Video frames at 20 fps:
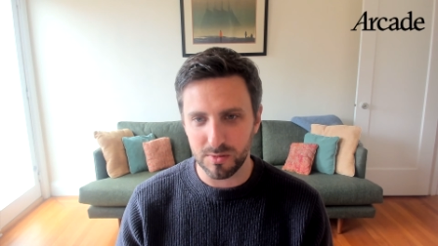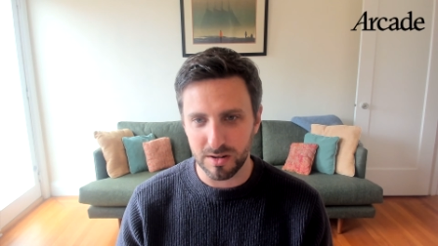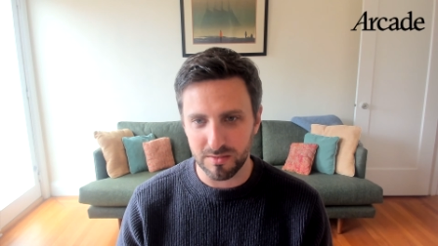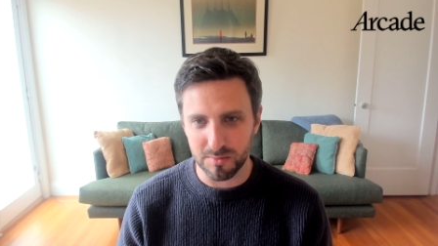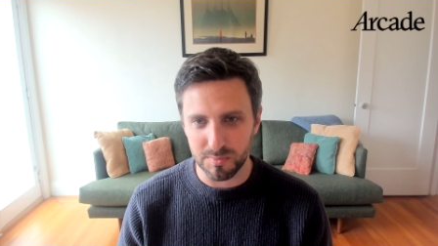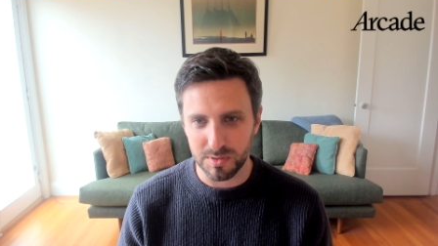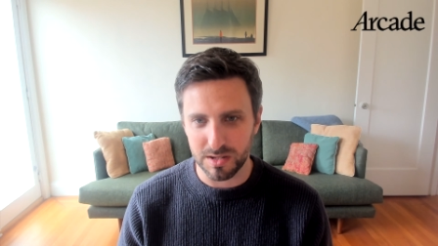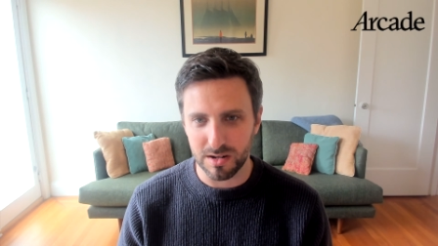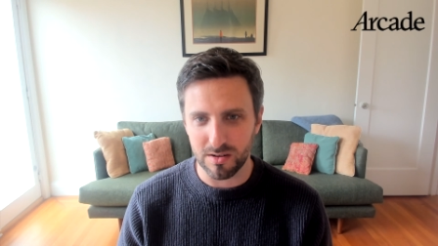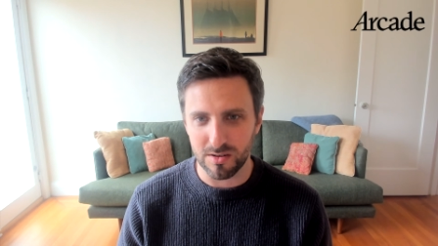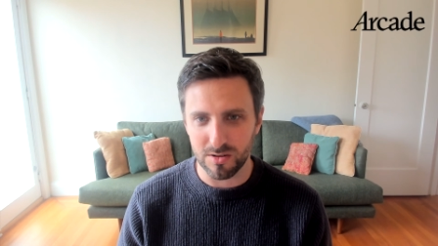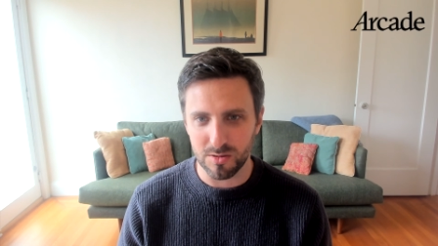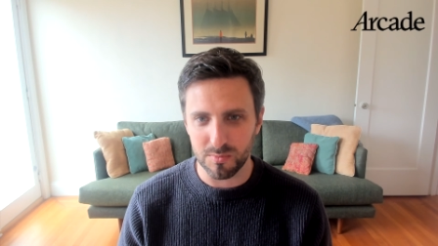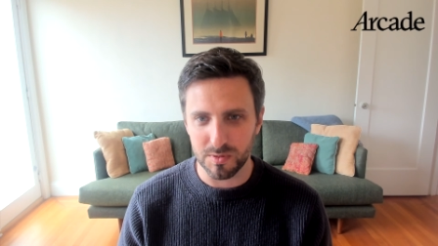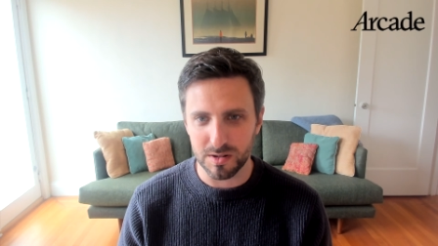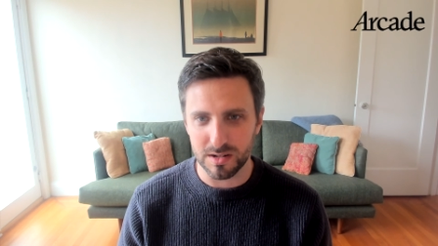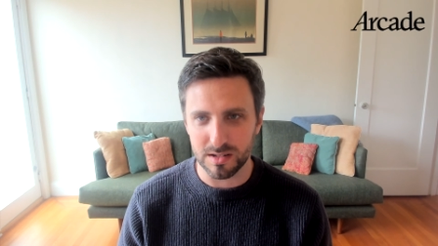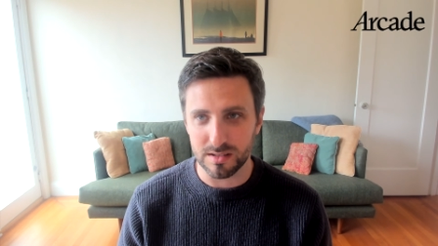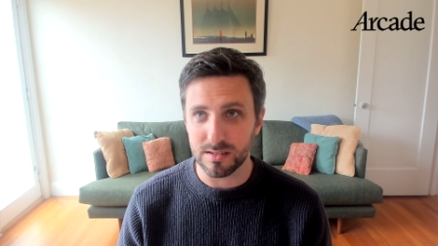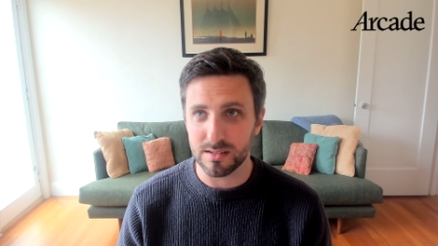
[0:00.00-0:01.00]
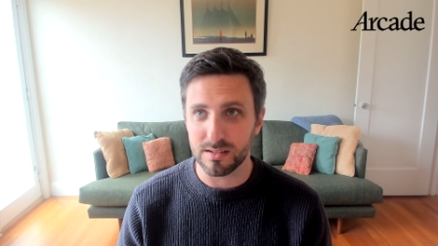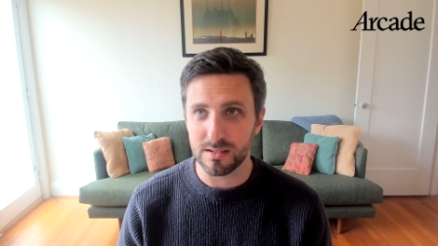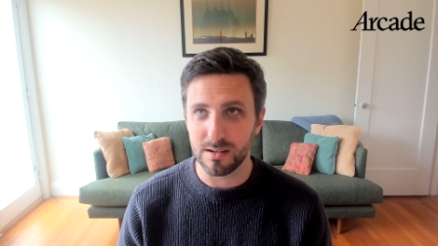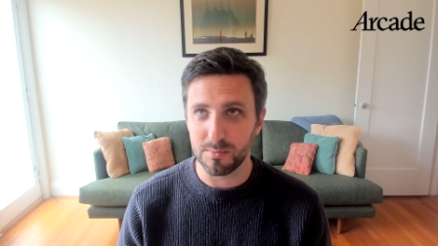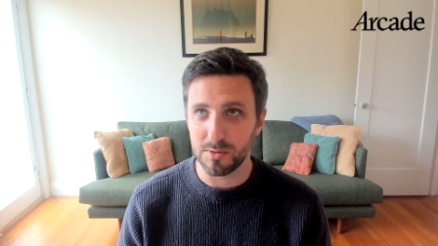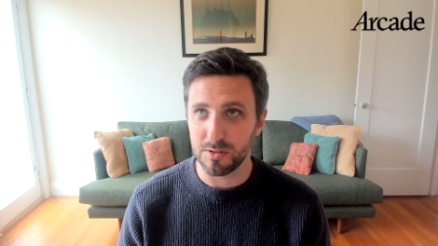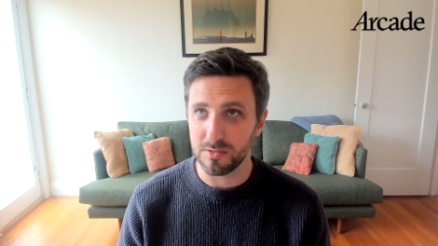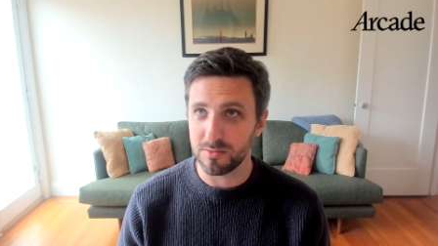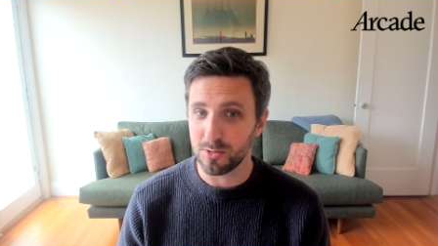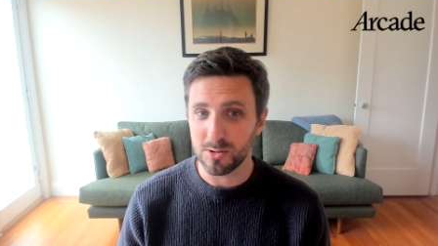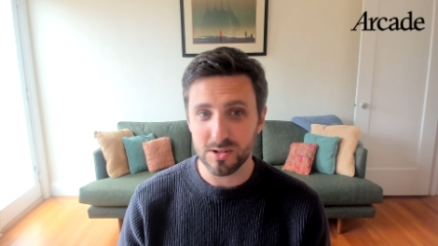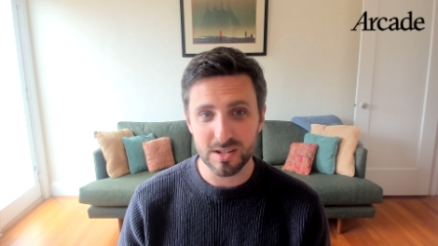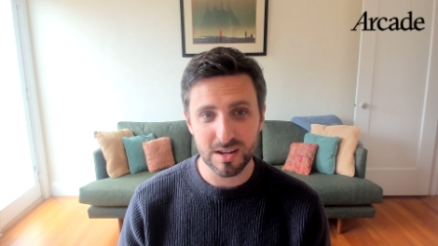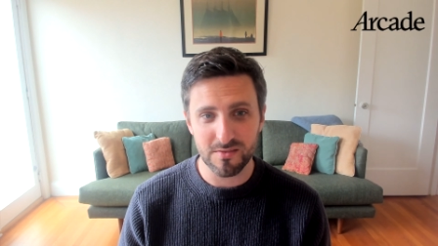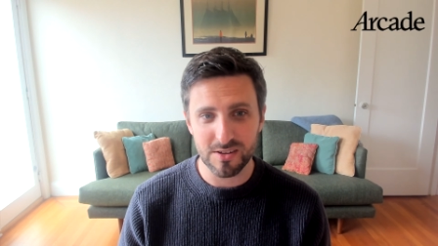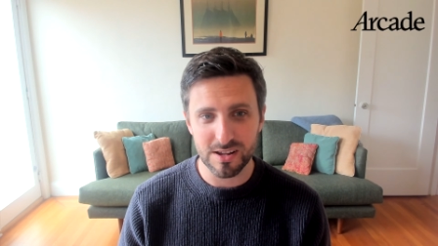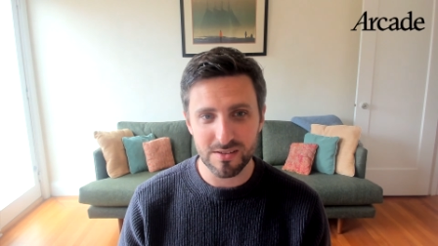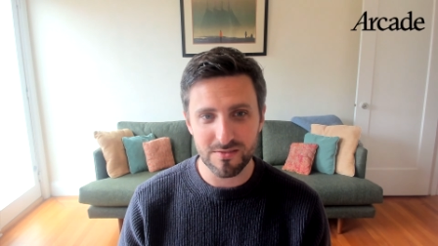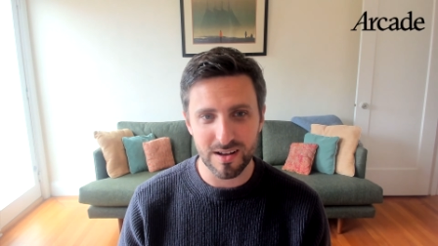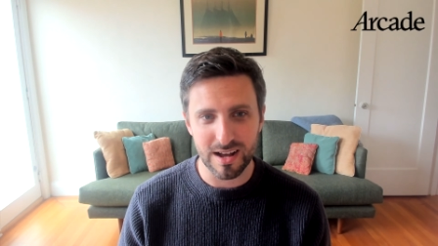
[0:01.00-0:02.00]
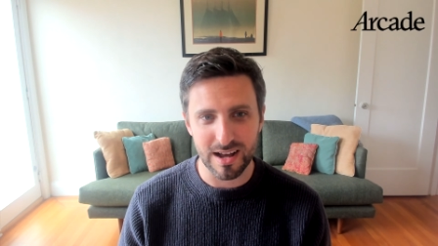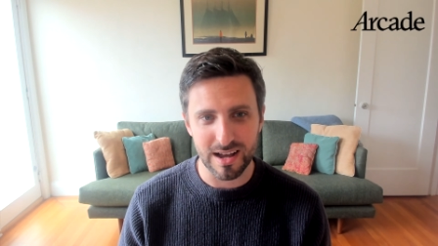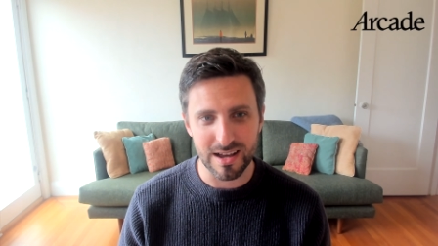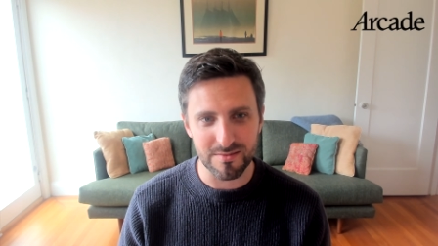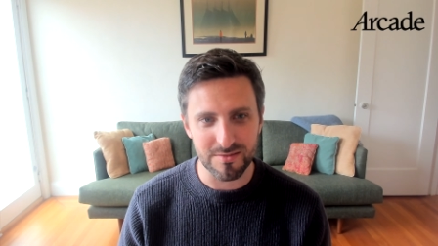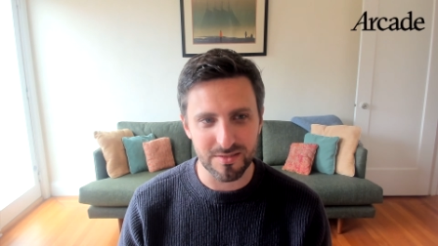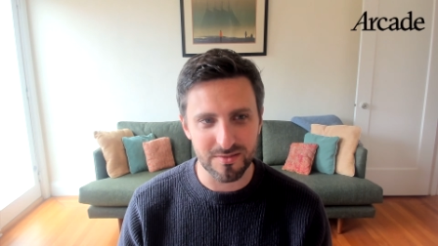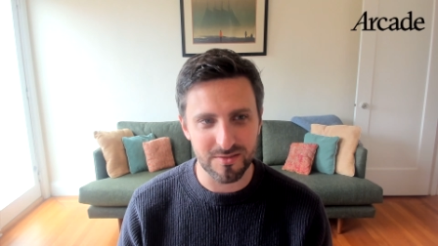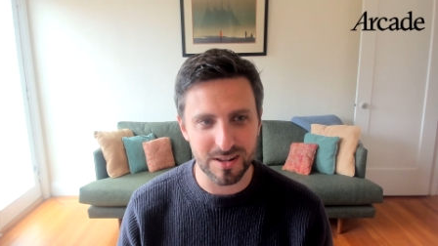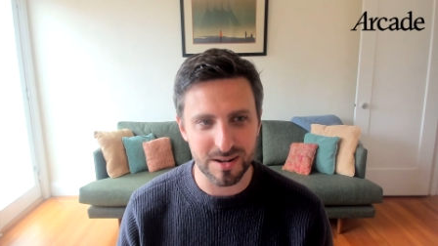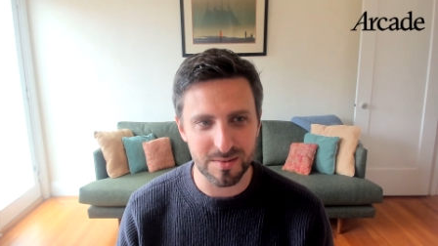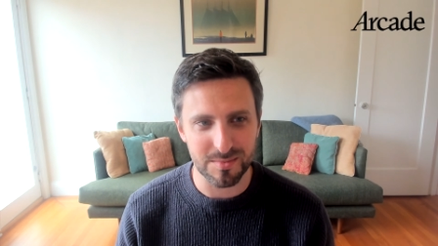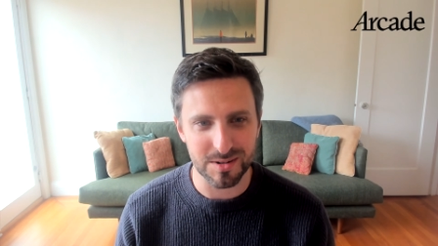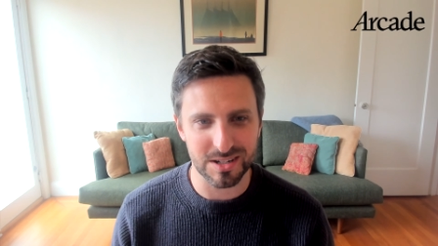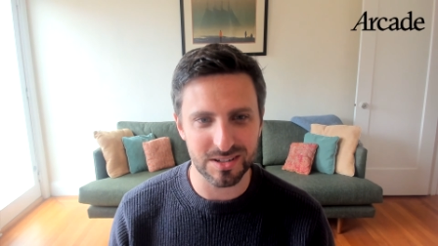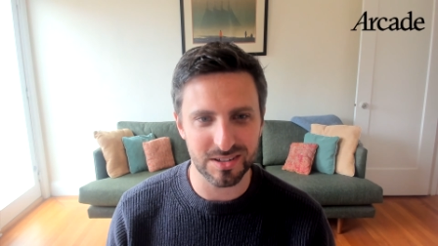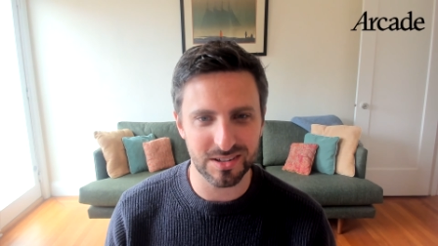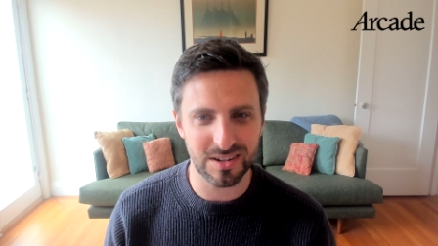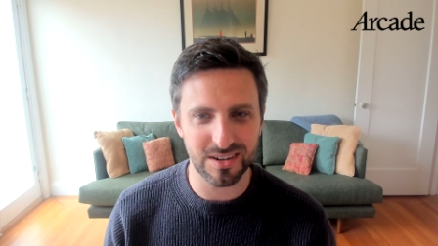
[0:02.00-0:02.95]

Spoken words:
We have a PR open. It's number 475. If anybody's